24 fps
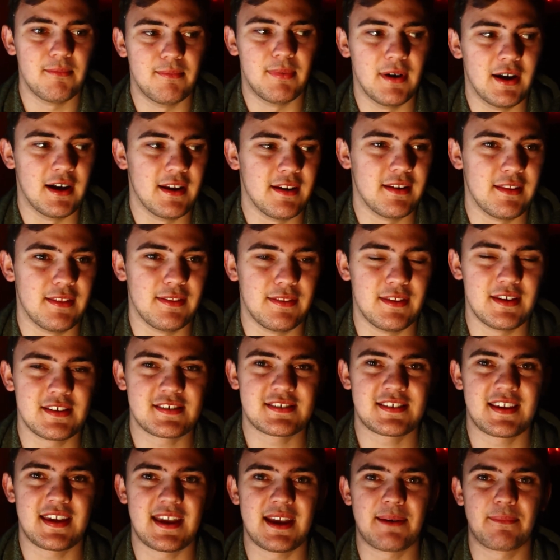But
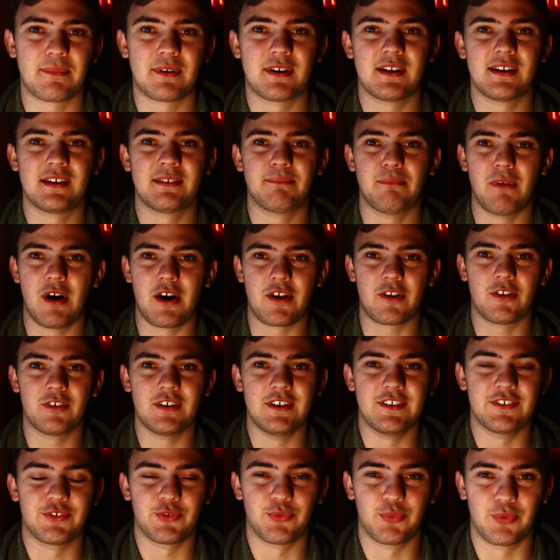this camera model
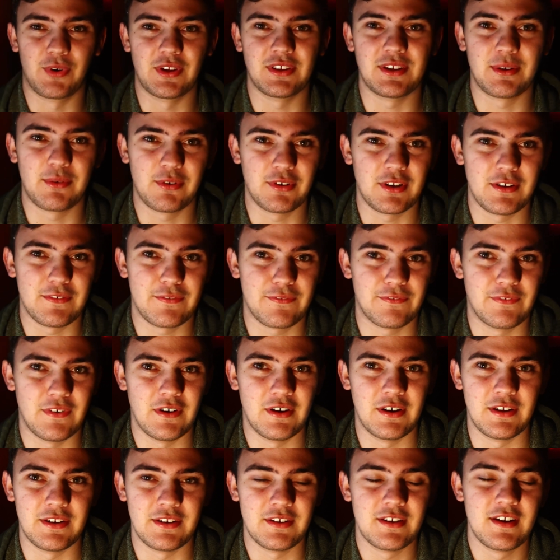is really, really
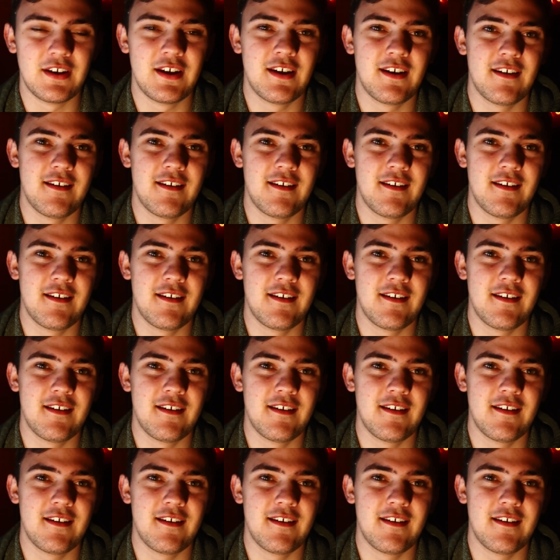fun